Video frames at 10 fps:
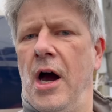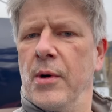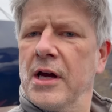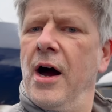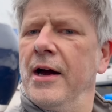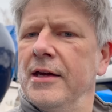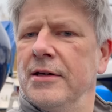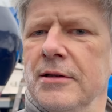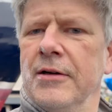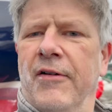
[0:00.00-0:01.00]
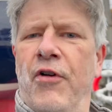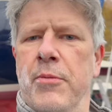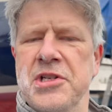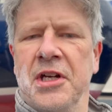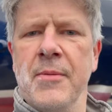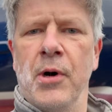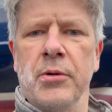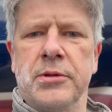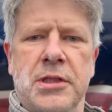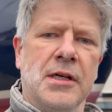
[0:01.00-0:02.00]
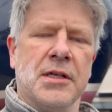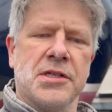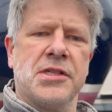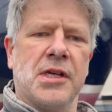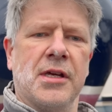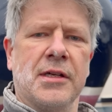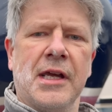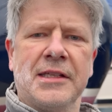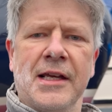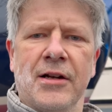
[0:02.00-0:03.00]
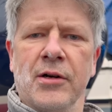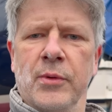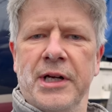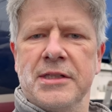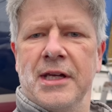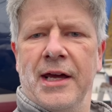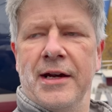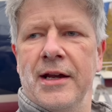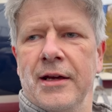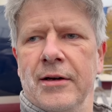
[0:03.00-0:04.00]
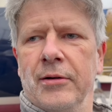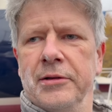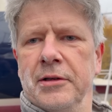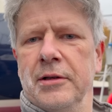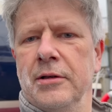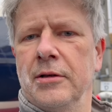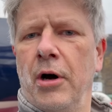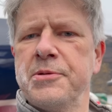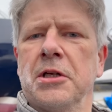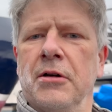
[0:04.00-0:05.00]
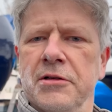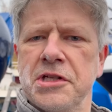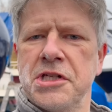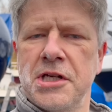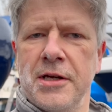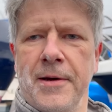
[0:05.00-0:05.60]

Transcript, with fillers: how a guy refurbishing a boat is uh, getting along with it and uh, all the obstacles.